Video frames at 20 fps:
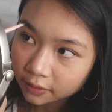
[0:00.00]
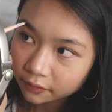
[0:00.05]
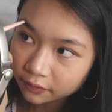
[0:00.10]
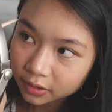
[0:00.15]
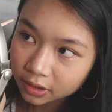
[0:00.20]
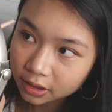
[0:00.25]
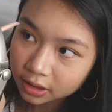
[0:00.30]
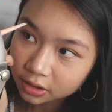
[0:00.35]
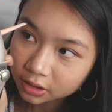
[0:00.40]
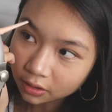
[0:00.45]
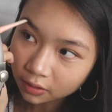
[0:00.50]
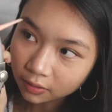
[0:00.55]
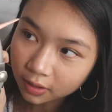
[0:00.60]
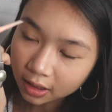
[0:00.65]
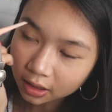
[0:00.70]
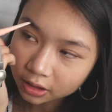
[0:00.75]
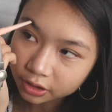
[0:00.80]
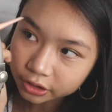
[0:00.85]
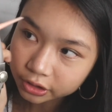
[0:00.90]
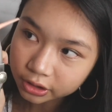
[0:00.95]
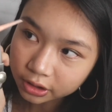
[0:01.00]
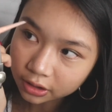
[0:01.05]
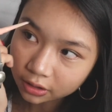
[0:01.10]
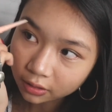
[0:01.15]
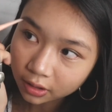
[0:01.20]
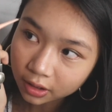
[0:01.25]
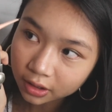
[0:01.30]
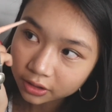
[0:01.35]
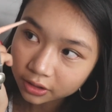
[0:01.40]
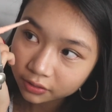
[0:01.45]
I really don't actually
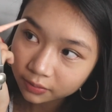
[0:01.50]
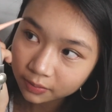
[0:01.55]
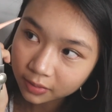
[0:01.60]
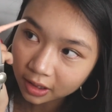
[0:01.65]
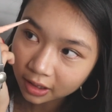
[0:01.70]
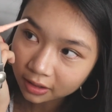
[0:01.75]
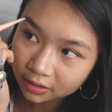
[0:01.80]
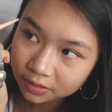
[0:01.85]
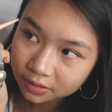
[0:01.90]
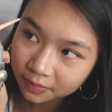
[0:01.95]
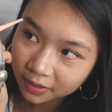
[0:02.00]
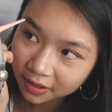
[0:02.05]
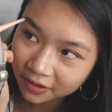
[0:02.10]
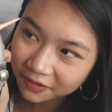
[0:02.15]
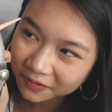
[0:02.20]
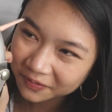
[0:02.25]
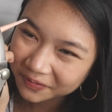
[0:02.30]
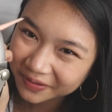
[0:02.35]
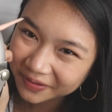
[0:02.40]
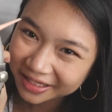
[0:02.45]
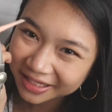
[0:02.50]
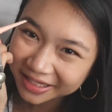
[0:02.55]
know how to do brows, by the